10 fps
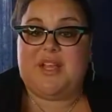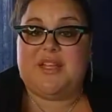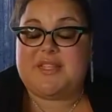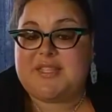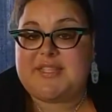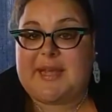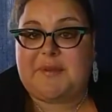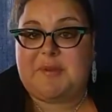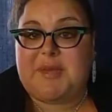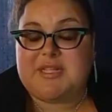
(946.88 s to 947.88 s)
This is how
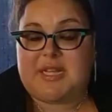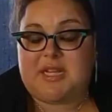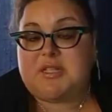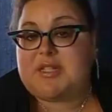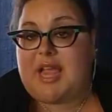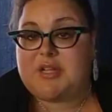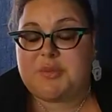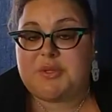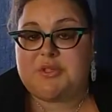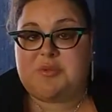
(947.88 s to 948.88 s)
we maintain our
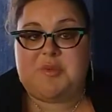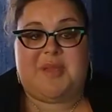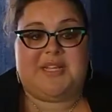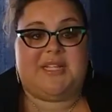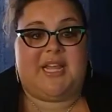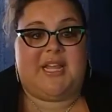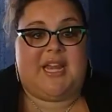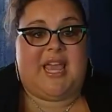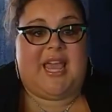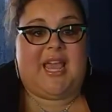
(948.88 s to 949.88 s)
schedule. Do we maintain
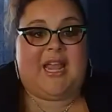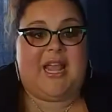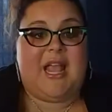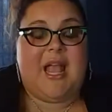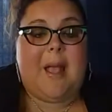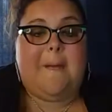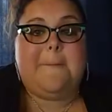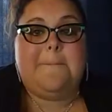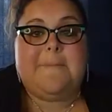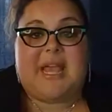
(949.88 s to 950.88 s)
a
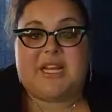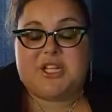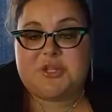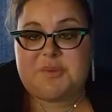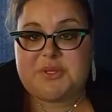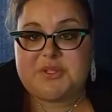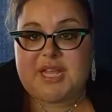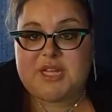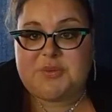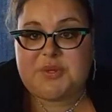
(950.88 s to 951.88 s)
manageable
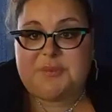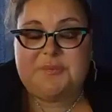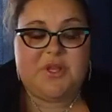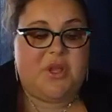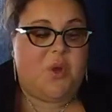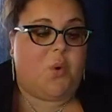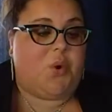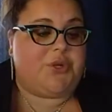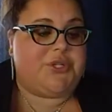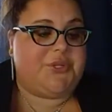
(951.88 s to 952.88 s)
schedule?
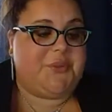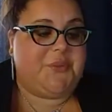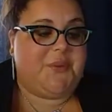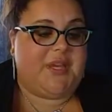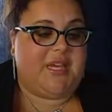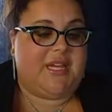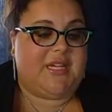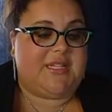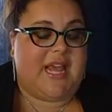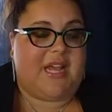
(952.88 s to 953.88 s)
Or do
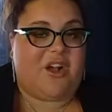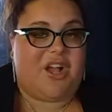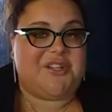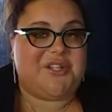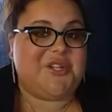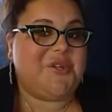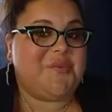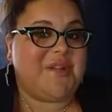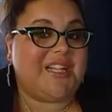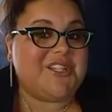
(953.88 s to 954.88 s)
we take on too
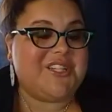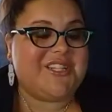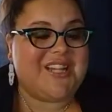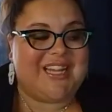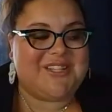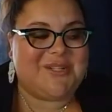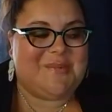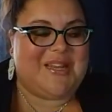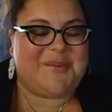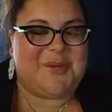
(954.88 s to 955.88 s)
much and too
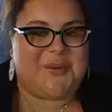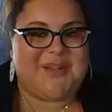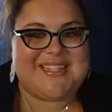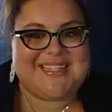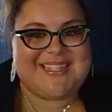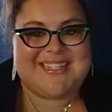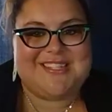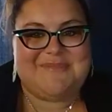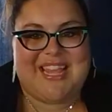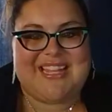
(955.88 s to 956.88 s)
many requests and
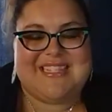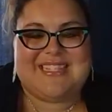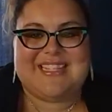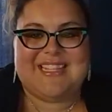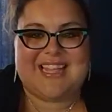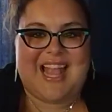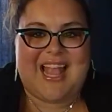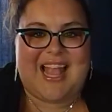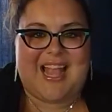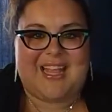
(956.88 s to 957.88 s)
demands?
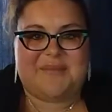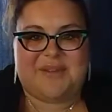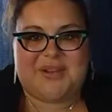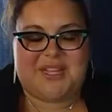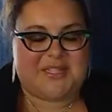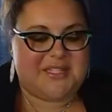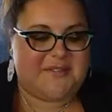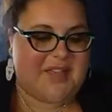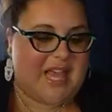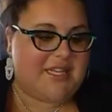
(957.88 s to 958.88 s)
I am very guilty
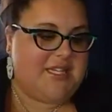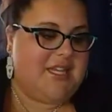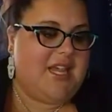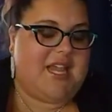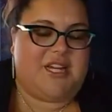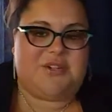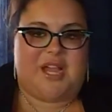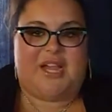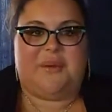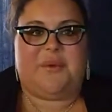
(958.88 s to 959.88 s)
of that. And I
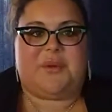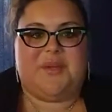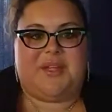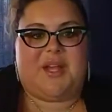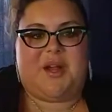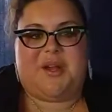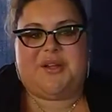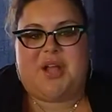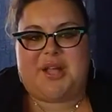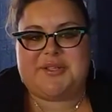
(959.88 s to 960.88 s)
try and work really
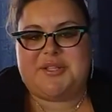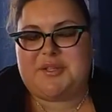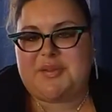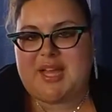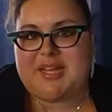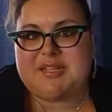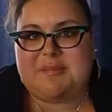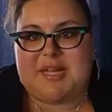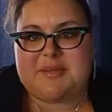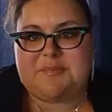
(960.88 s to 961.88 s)
hard not to do that,
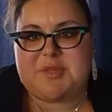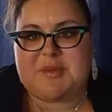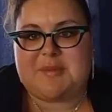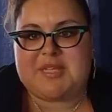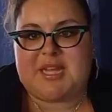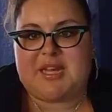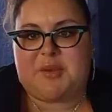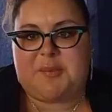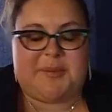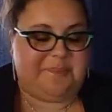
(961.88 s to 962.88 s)
but sometimes I can't help it.